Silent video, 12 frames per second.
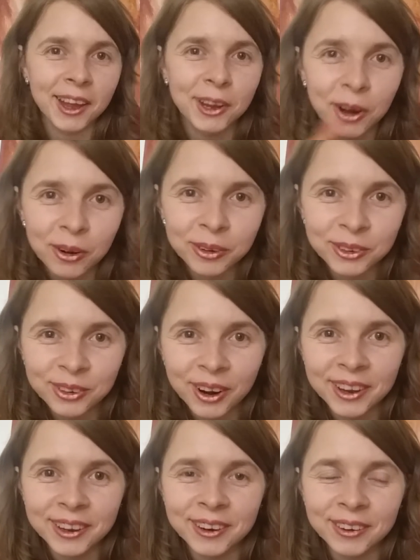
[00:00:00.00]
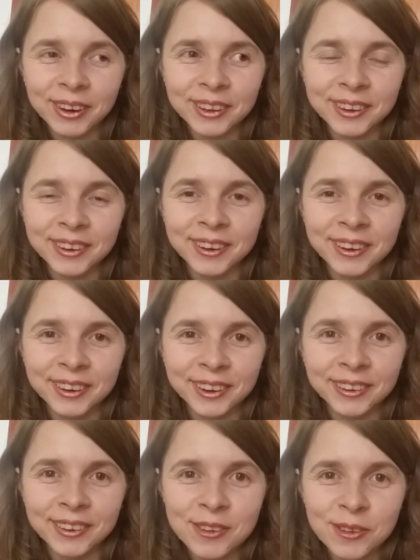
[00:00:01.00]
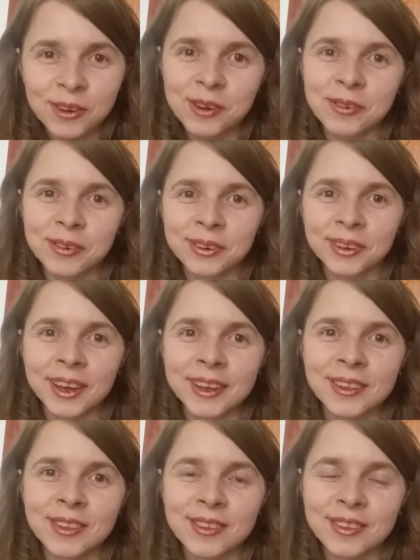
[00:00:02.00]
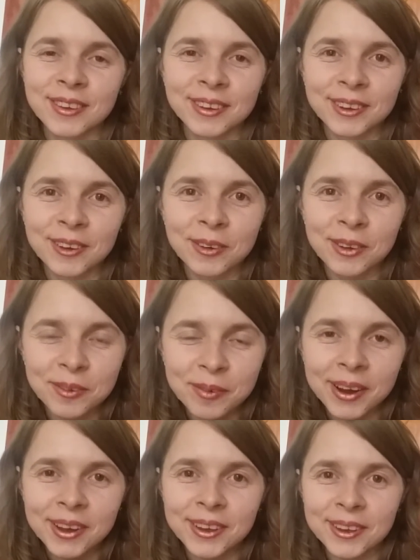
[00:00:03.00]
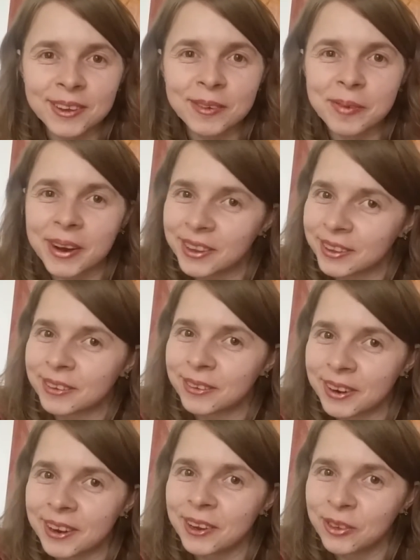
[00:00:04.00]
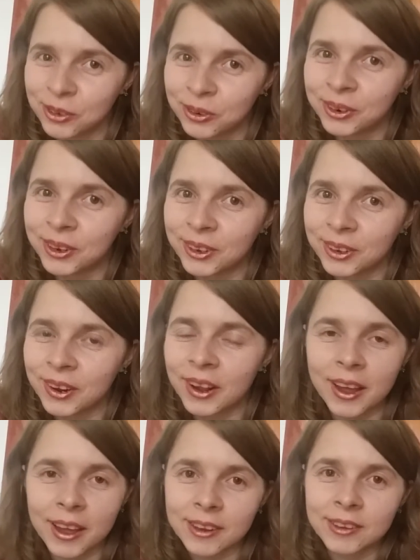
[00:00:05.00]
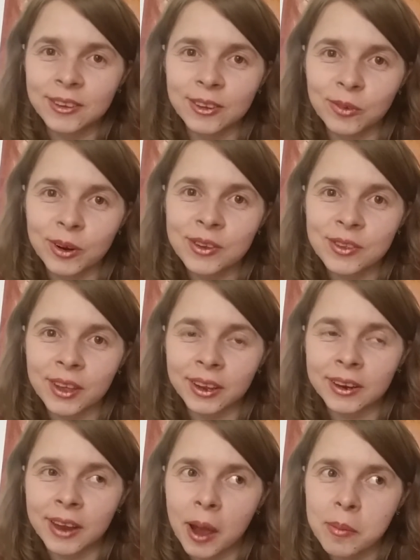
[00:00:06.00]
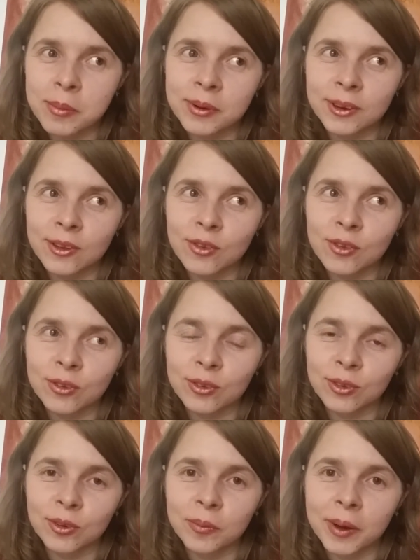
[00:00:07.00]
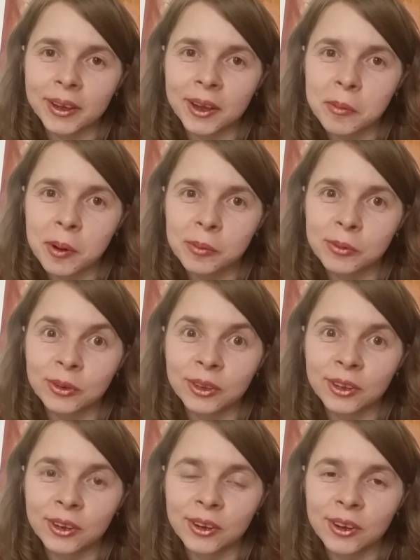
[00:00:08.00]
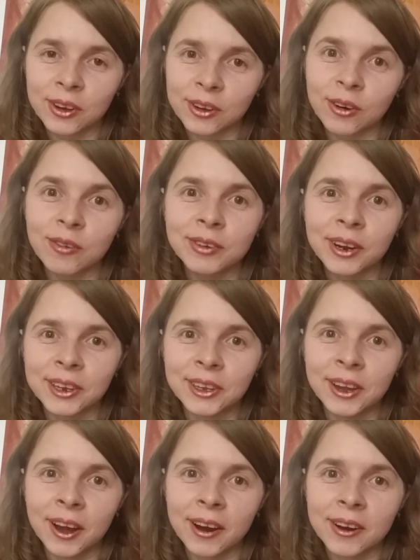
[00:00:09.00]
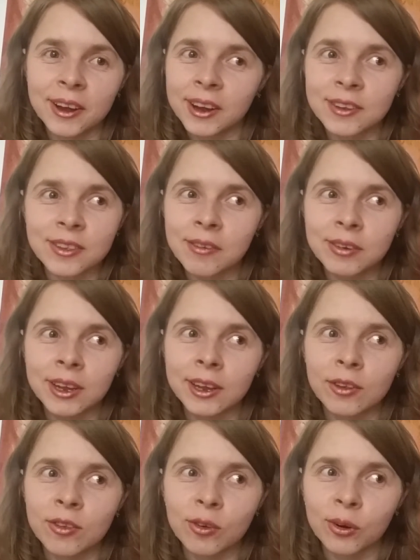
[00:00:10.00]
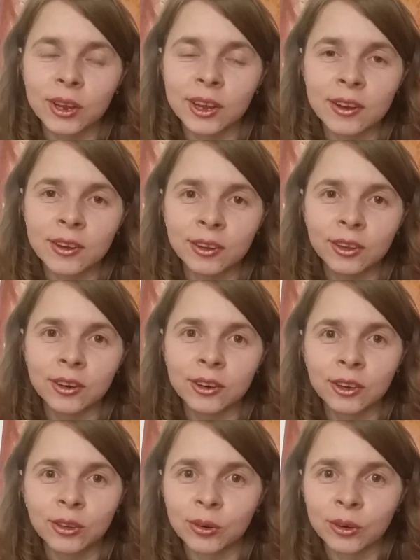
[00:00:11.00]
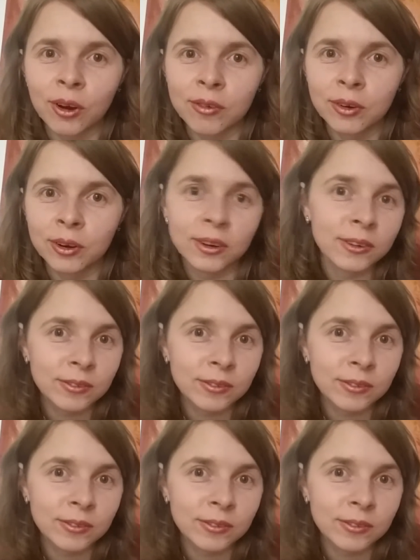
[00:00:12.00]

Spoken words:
And go and try and write a story for kids. You might really enjoy it. And the worst that can happen is you might come up with a novel idea. Because every kid's story can turn into a novel